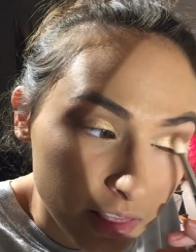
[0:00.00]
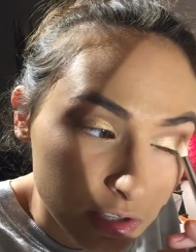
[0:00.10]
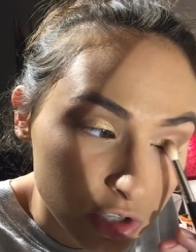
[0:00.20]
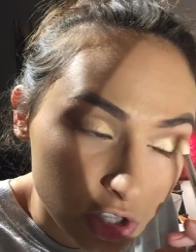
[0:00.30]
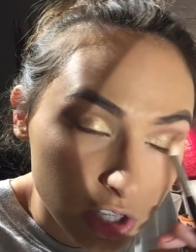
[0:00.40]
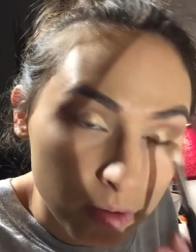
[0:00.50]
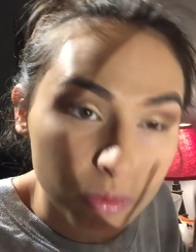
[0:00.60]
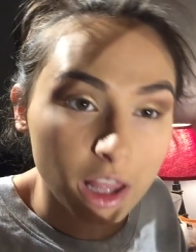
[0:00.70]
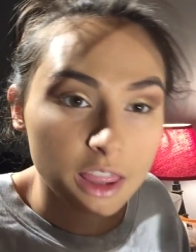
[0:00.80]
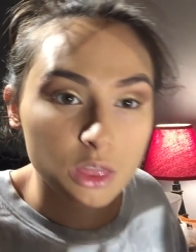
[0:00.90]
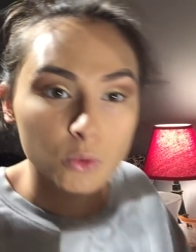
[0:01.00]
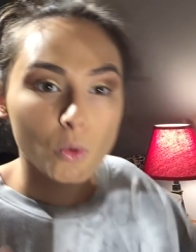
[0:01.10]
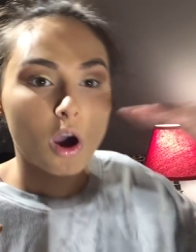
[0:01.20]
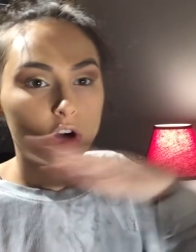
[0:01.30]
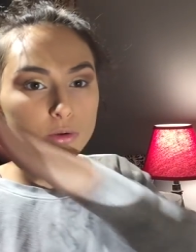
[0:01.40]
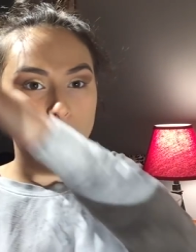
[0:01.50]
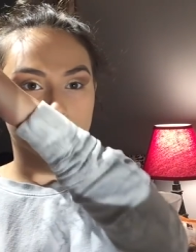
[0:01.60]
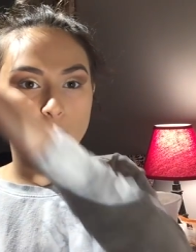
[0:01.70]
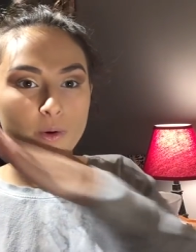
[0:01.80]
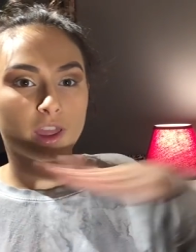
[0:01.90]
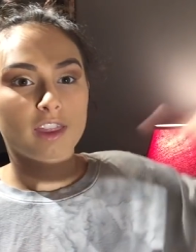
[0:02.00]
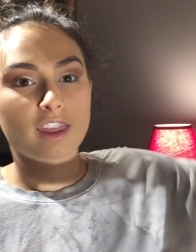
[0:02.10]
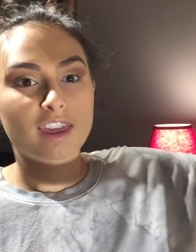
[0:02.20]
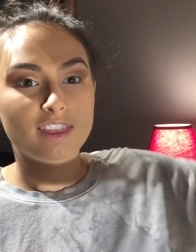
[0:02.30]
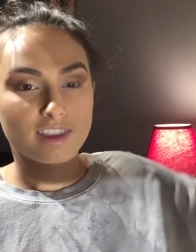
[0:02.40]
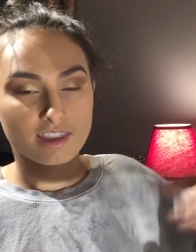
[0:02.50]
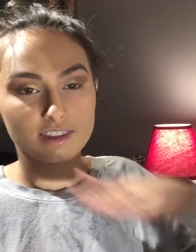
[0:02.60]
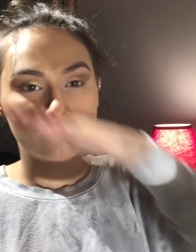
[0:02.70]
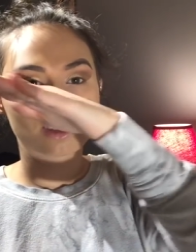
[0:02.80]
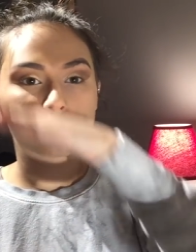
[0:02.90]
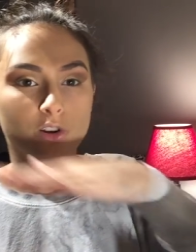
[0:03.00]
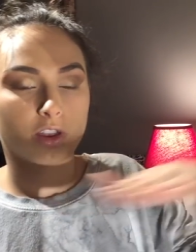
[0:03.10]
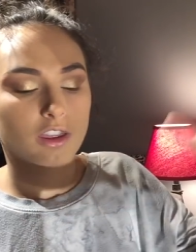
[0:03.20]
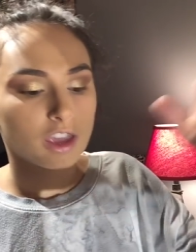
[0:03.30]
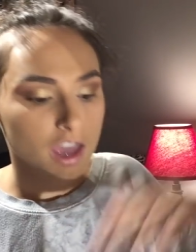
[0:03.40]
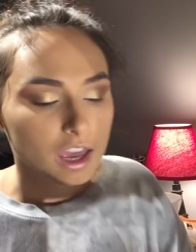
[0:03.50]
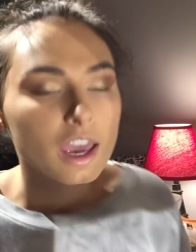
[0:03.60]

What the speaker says: The ship, like, the water was going like this, literally,